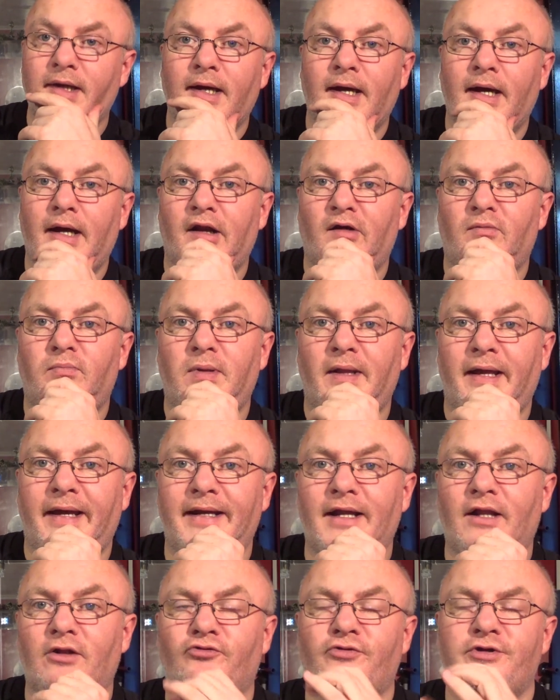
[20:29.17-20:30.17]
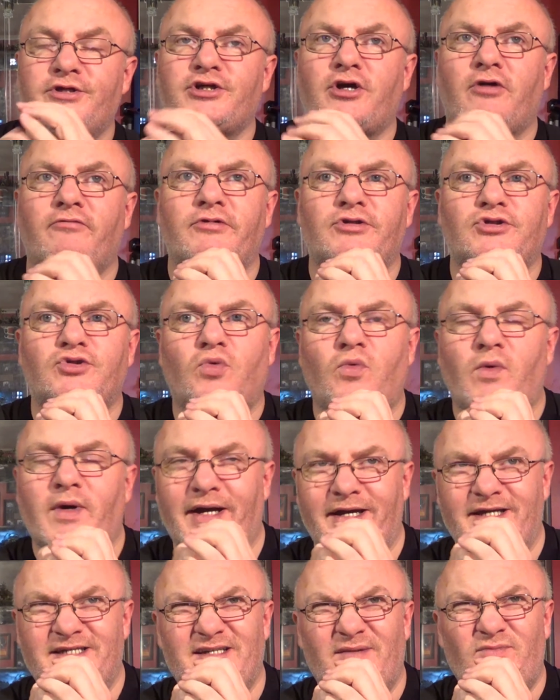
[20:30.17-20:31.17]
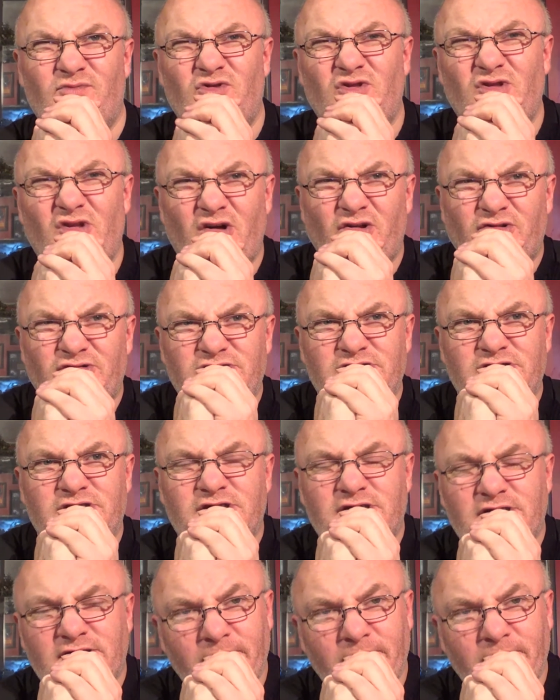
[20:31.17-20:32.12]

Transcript: and I've played Eldritch Horror twice. I'm not...